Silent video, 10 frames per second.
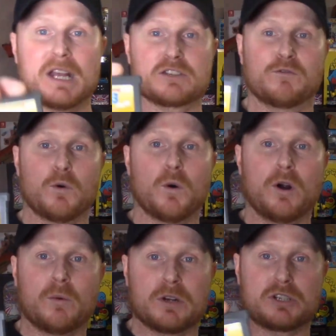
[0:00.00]

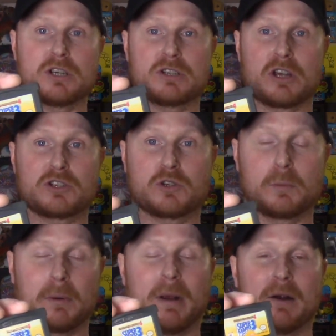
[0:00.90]
4, which is
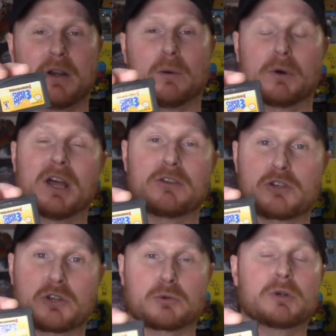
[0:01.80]
Super Mario
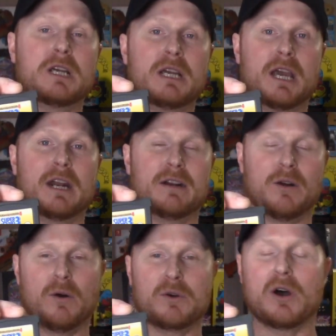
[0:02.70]
Brothers 3, and it
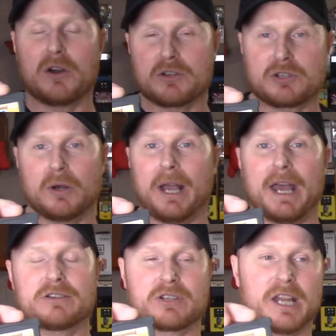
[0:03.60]
also
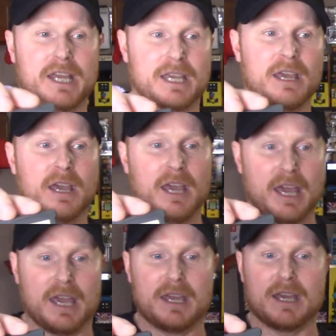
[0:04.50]
has like
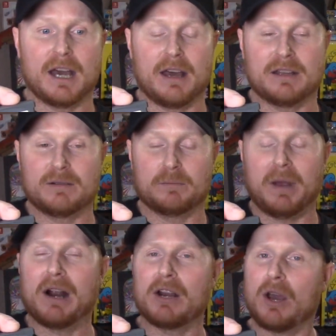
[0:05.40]
a
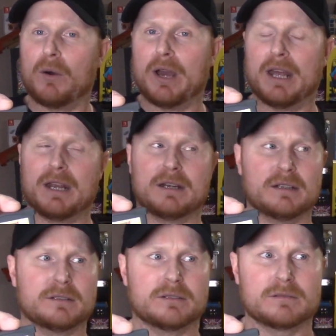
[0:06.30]
Mario
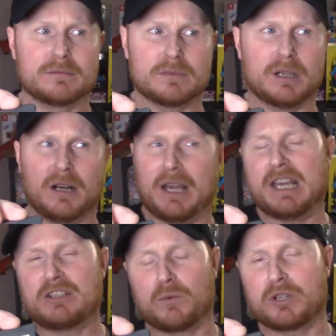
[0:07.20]
and I
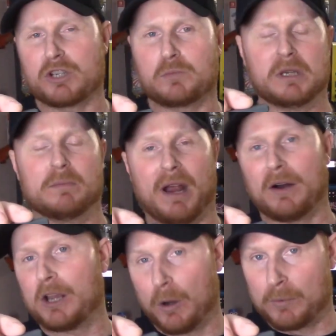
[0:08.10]
guess it would just be
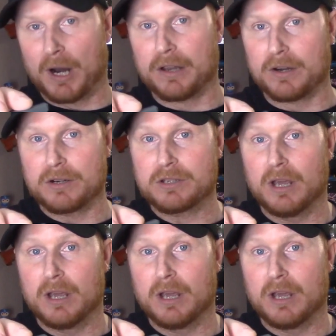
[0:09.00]
Mario Brothers,